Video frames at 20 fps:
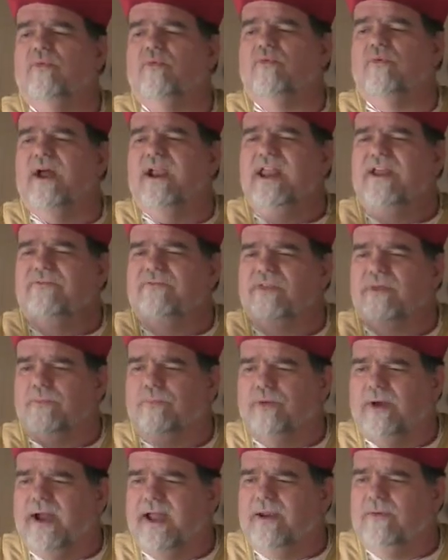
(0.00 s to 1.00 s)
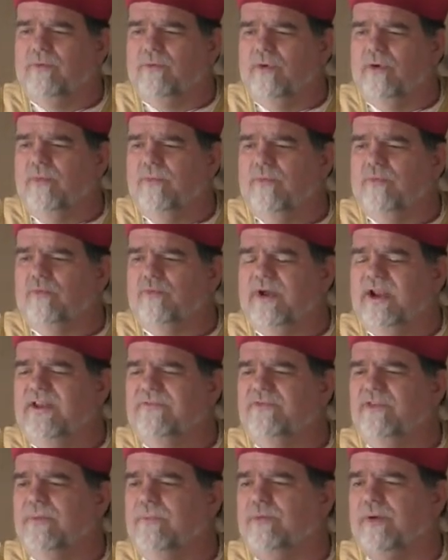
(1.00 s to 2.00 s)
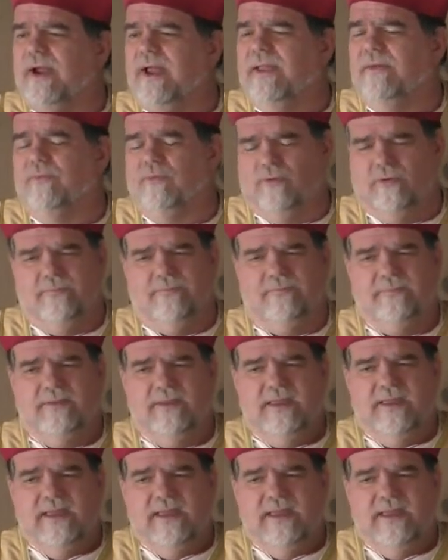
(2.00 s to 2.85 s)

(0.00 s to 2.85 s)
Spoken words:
ready for the bridegroom, ready for the bridegroom.